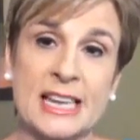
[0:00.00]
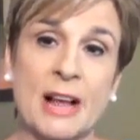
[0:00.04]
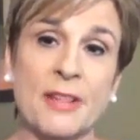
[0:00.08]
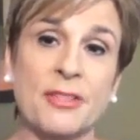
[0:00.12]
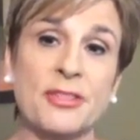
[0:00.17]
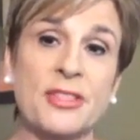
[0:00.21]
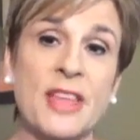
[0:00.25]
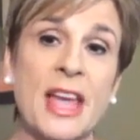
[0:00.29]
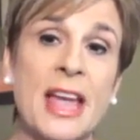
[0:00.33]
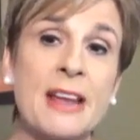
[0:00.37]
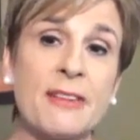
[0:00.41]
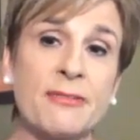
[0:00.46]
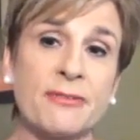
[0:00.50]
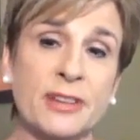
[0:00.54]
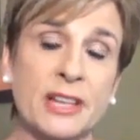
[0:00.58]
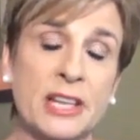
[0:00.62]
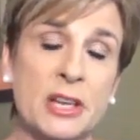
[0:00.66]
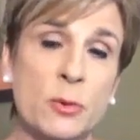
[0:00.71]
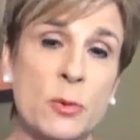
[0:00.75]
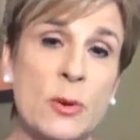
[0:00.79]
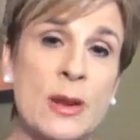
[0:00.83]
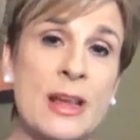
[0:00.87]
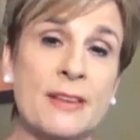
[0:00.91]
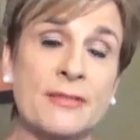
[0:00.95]
Now,
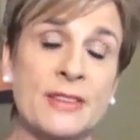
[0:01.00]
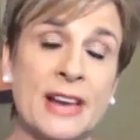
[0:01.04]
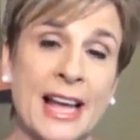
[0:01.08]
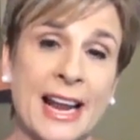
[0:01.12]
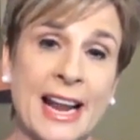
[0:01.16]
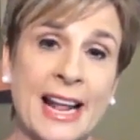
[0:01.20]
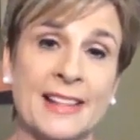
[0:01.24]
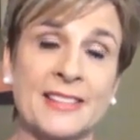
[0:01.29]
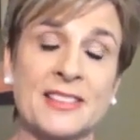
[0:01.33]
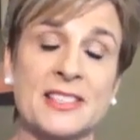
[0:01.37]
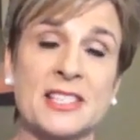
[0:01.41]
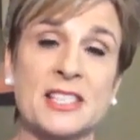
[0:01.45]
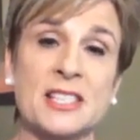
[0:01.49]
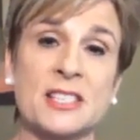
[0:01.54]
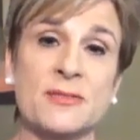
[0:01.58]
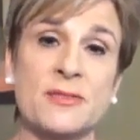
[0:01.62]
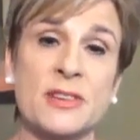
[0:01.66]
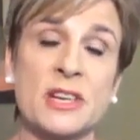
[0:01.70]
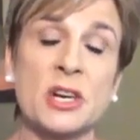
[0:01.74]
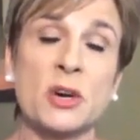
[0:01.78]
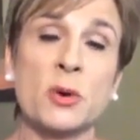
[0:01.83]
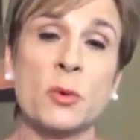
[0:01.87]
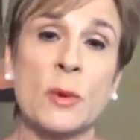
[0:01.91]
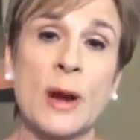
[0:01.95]
thankfully, we have not had the
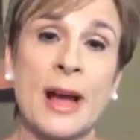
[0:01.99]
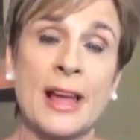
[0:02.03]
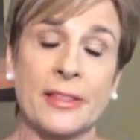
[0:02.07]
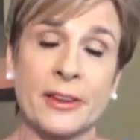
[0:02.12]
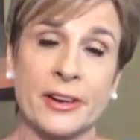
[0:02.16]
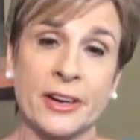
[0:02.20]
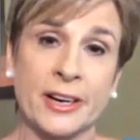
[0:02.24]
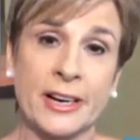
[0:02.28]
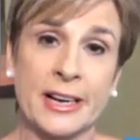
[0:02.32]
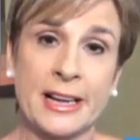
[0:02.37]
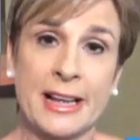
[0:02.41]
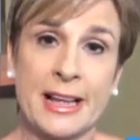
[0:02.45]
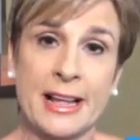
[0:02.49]
severe weather.